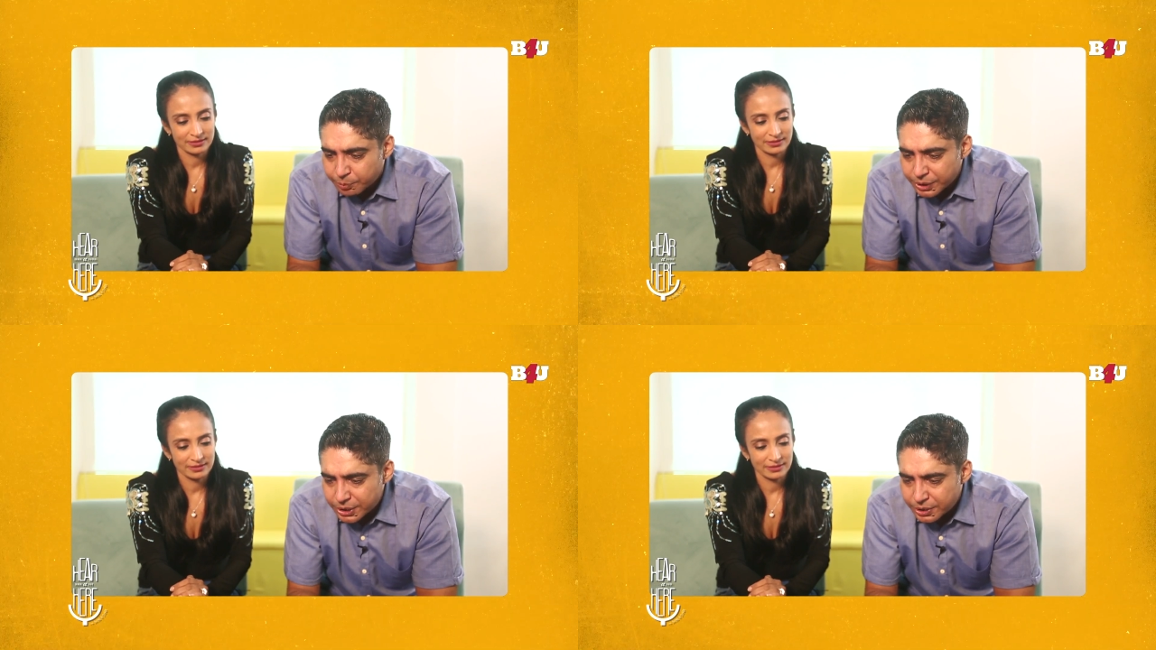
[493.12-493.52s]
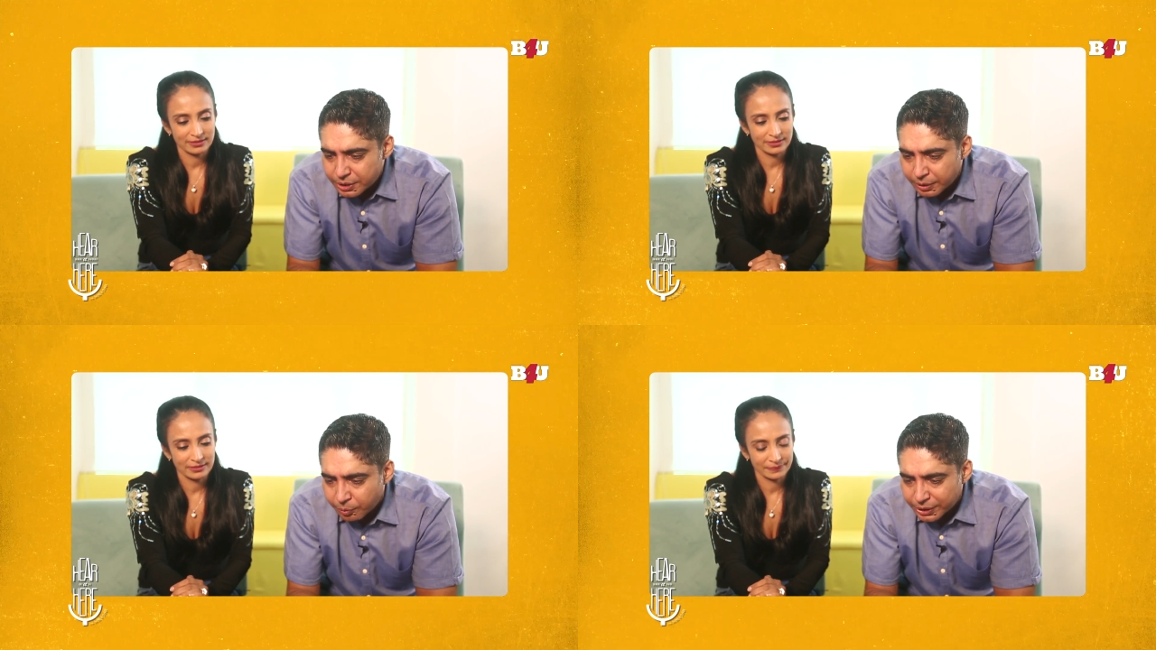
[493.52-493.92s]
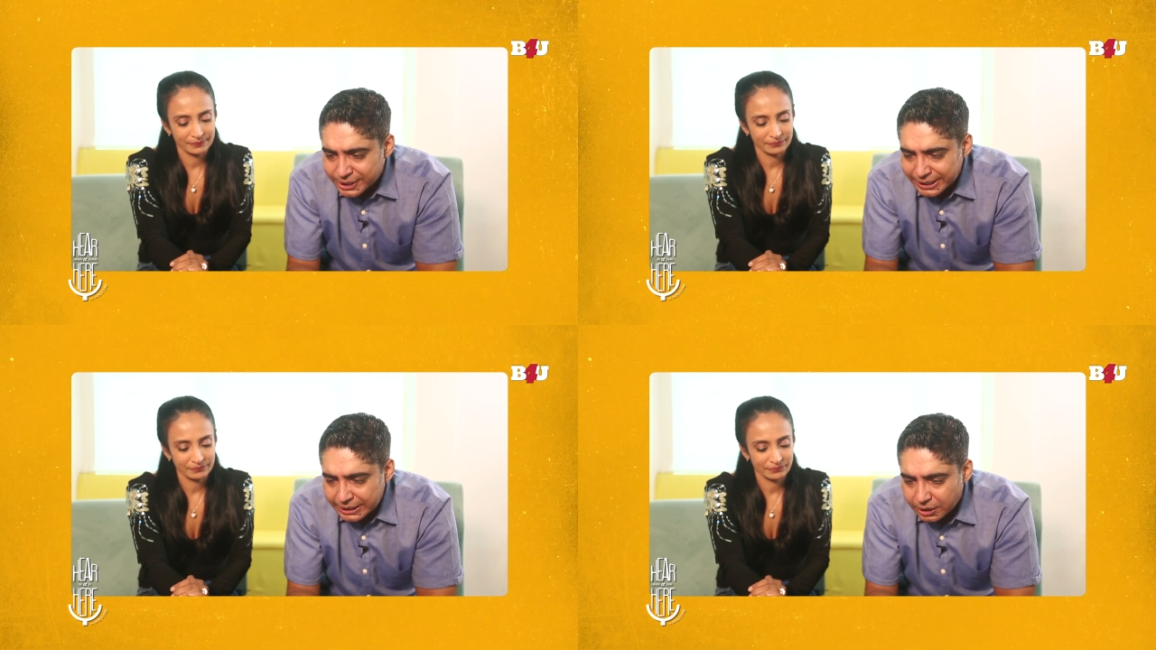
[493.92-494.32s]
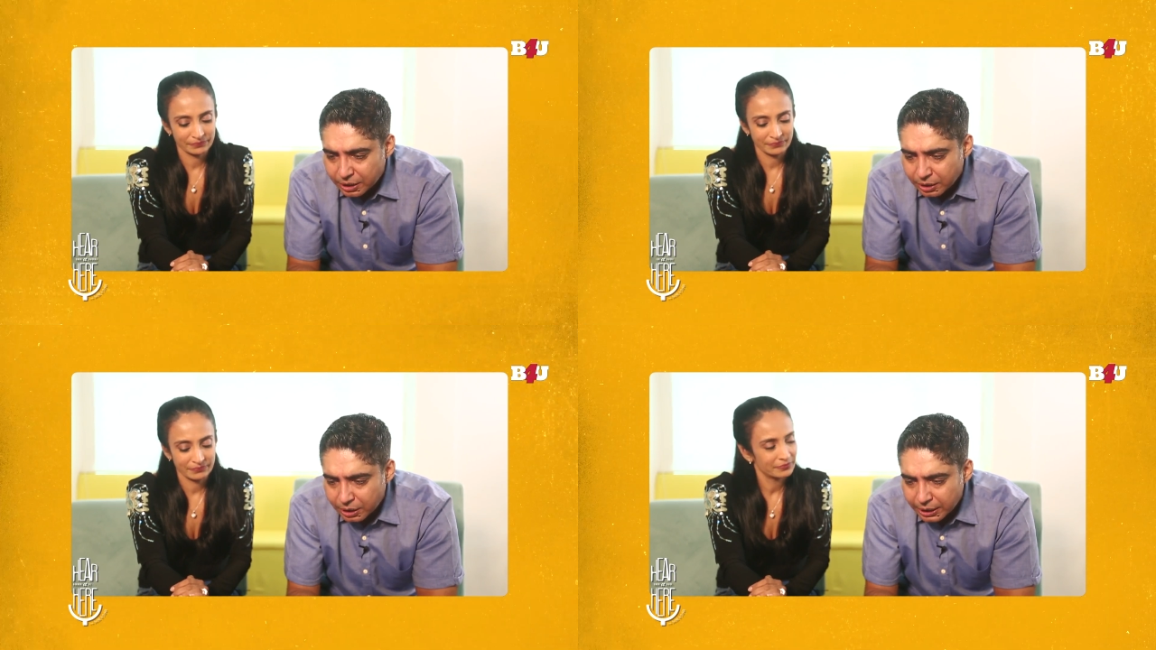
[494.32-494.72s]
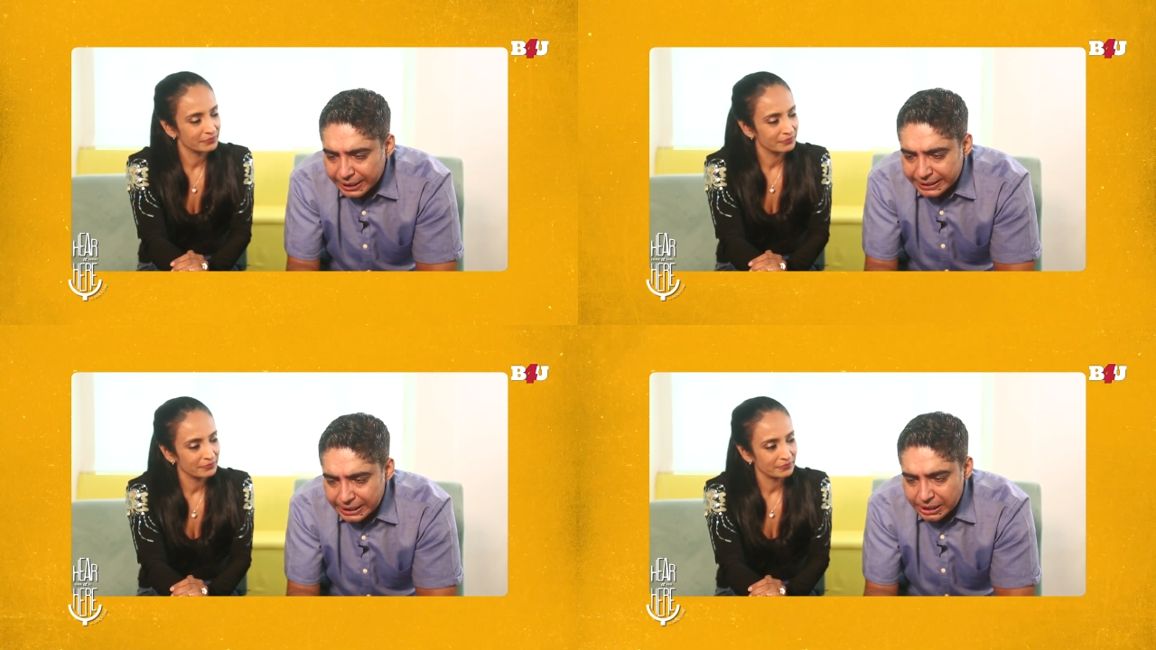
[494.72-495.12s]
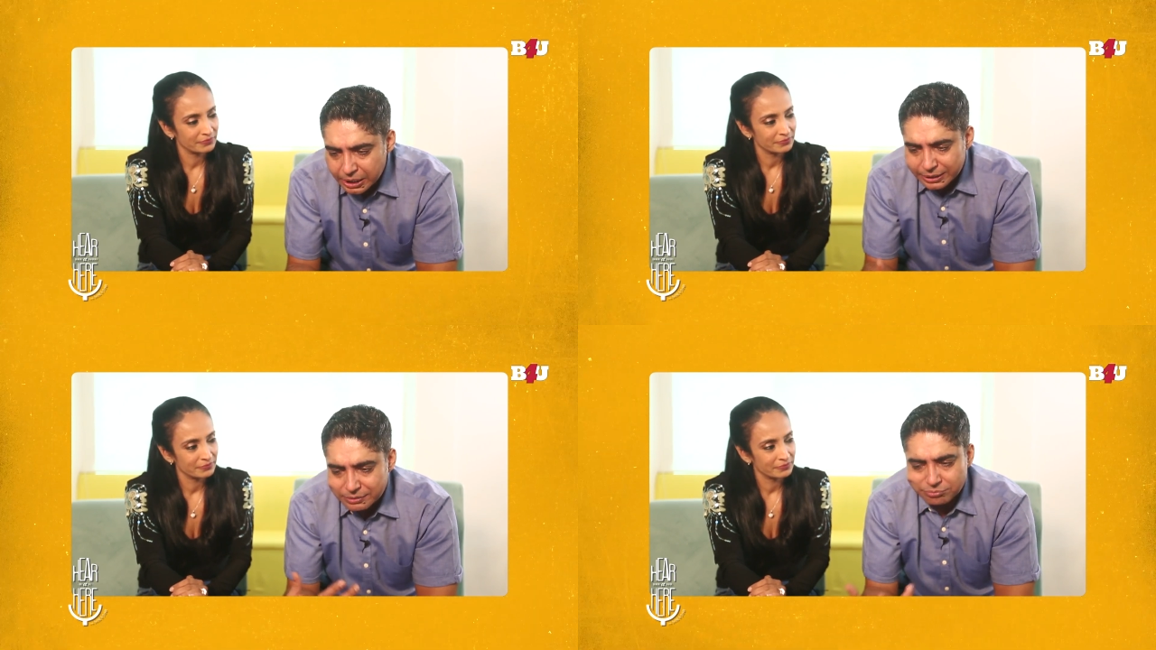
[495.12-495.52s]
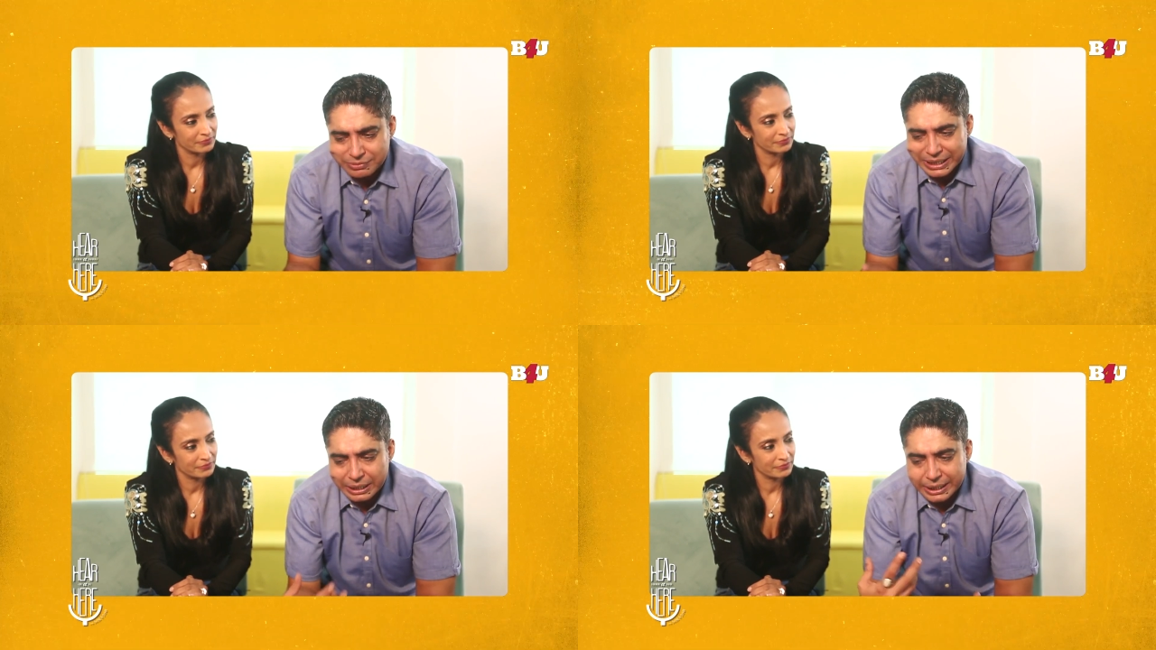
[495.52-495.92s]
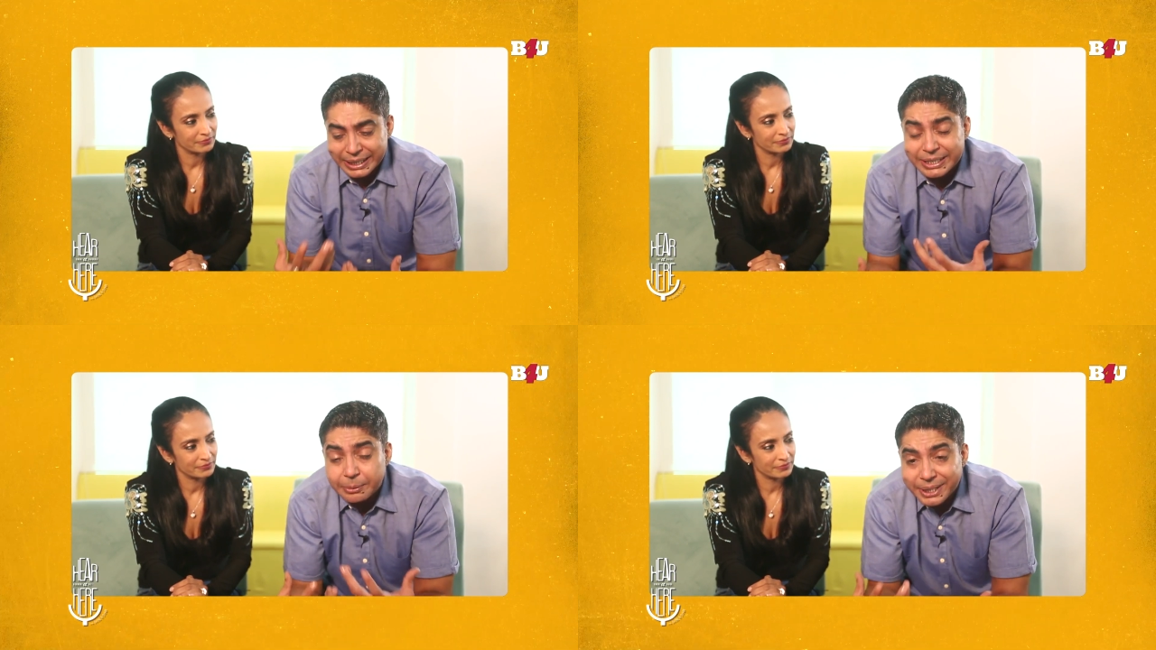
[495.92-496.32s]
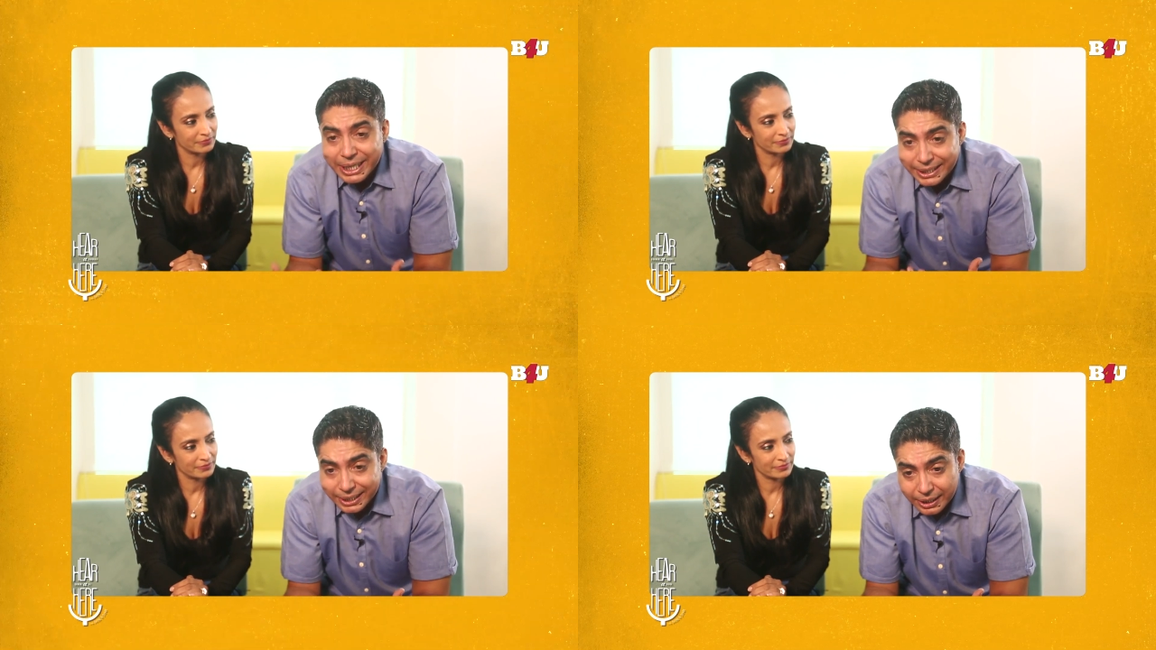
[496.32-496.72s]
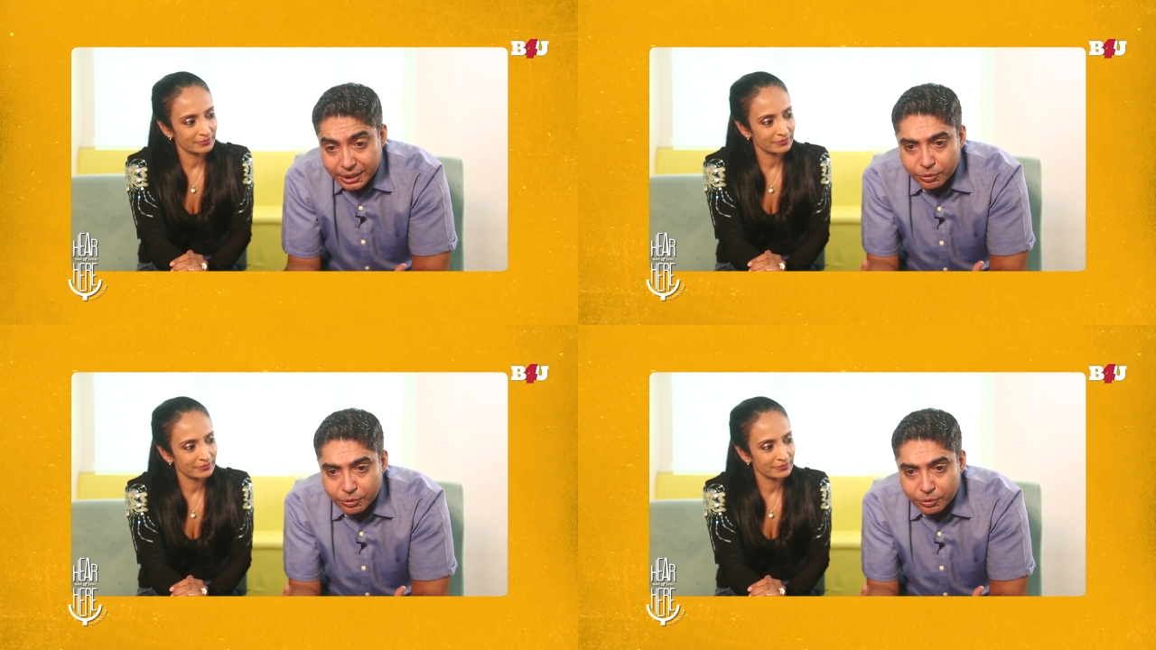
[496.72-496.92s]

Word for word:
Speaker 1: was it a little intimidating?